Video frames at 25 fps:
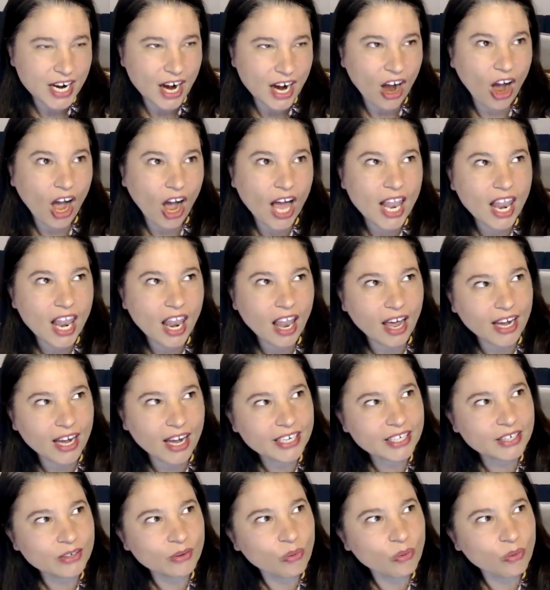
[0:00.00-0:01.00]
I
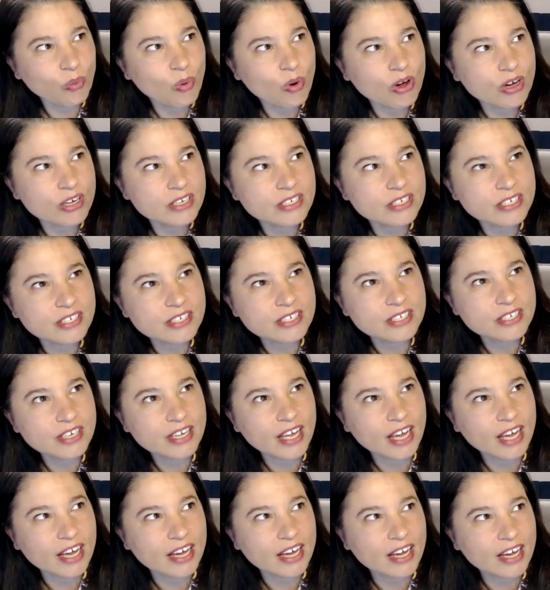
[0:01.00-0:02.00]
like what
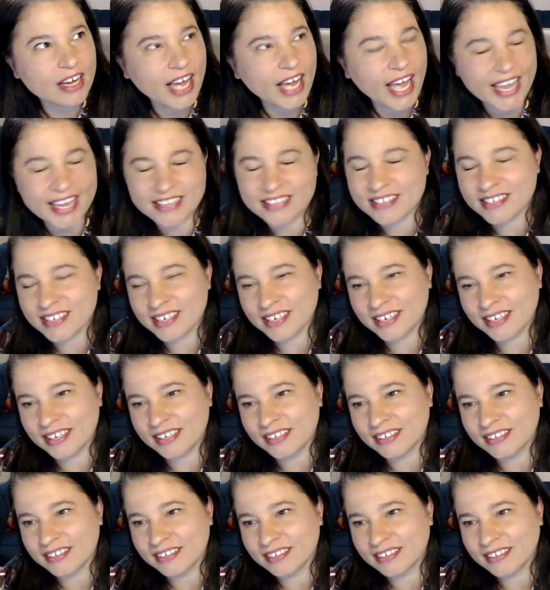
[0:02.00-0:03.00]

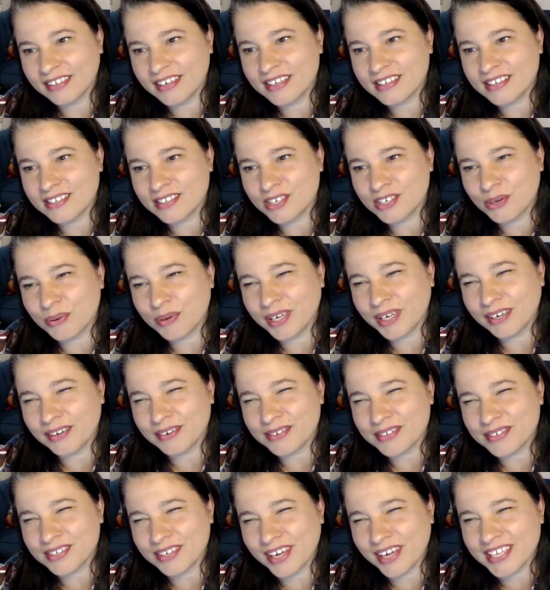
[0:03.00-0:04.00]
Ainsley is doing.
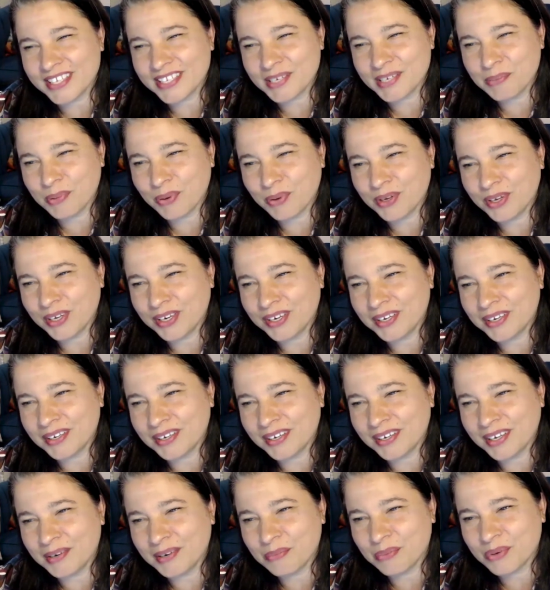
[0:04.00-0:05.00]
Also, Ainsley Boyan
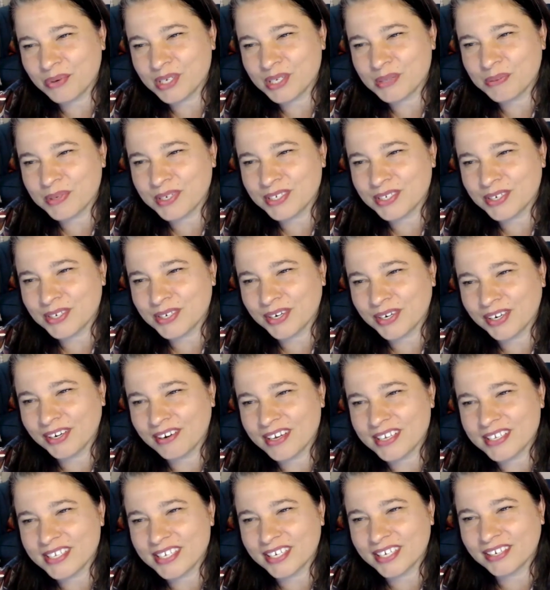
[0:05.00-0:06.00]
in Brisbane,
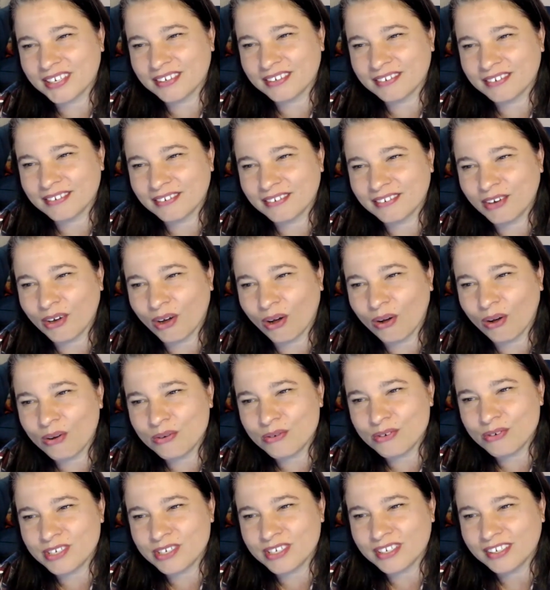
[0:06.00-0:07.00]
tokenizing
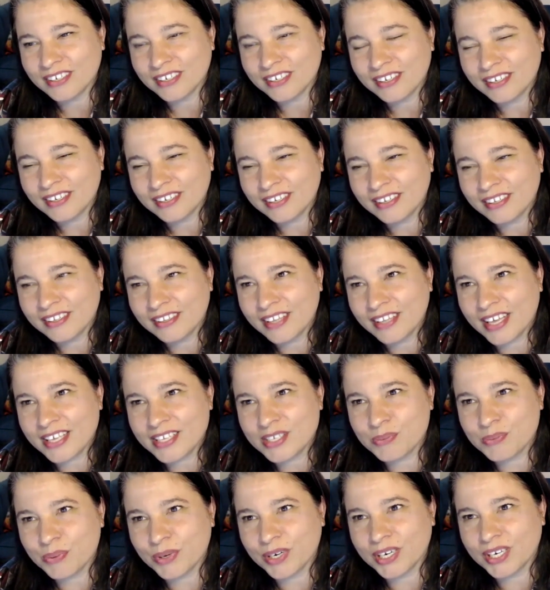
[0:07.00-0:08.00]
gold. That's
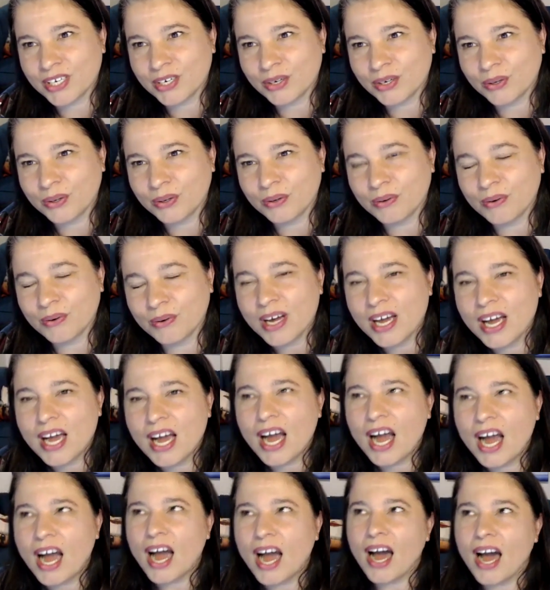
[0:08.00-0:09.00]
pretty
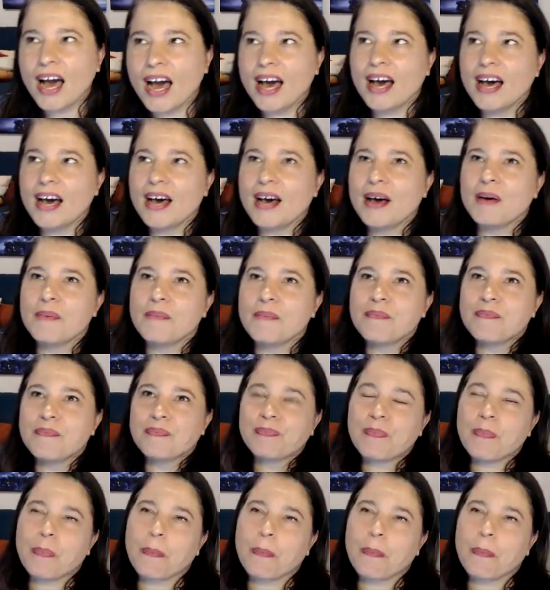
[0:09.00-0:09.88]
good.